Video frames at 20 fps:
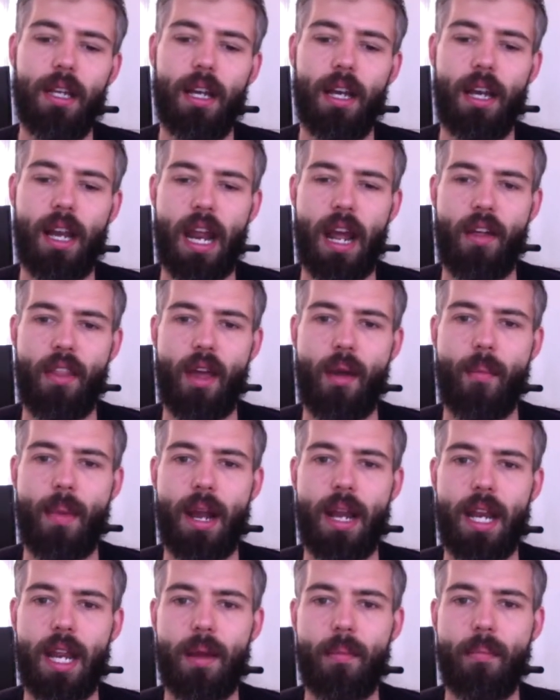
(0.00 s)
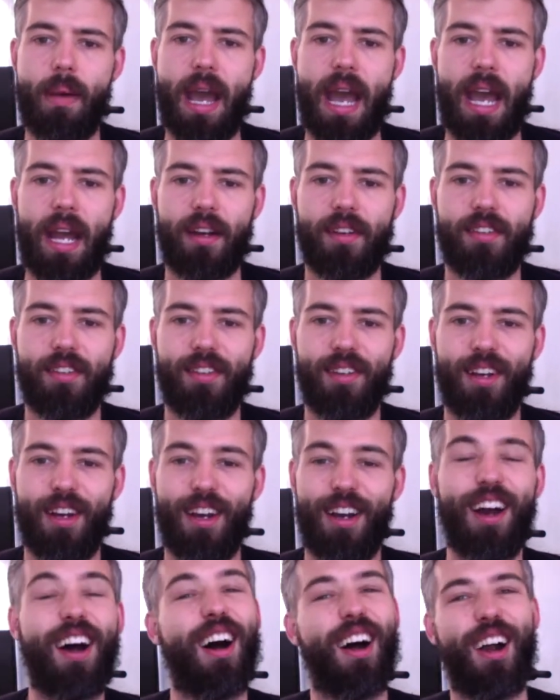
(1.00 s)
and how that might impact
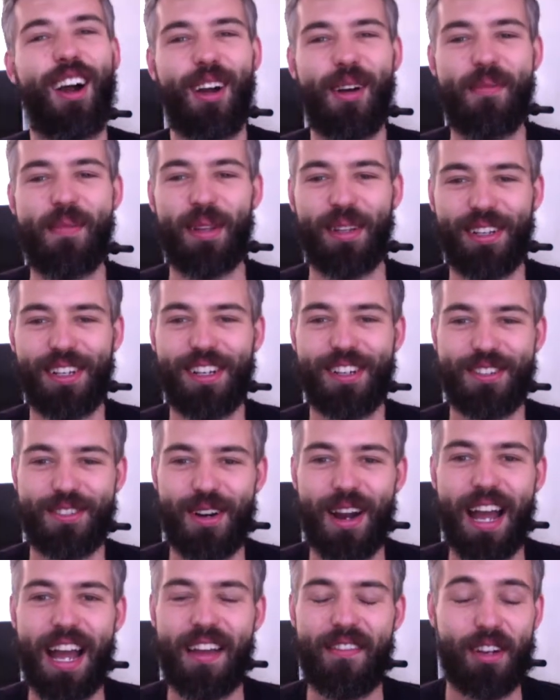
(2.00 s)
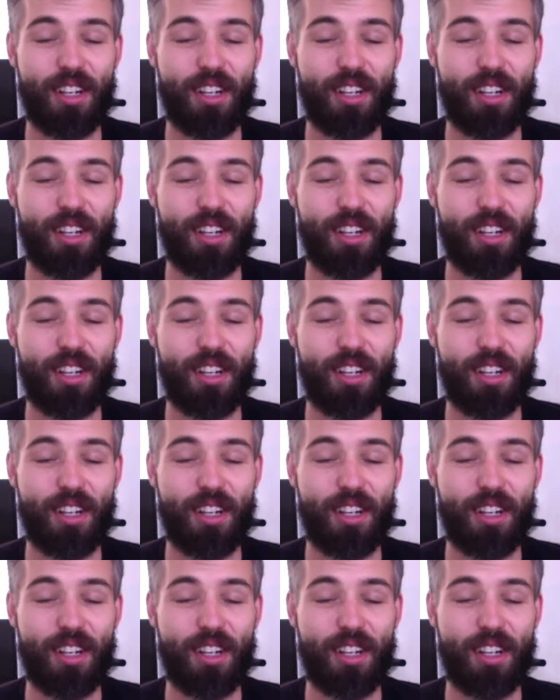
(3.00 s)
our ability to drive.